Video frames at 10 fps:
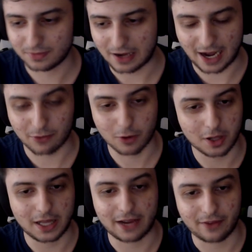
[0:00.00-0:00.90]
I really
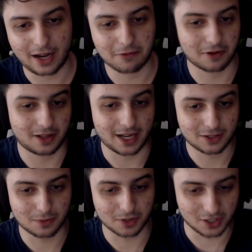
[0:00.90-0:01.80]
like
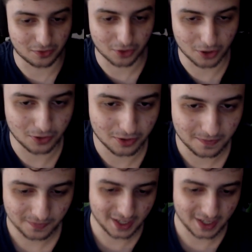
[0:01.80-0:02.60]
Super Saiyan 4 Goku.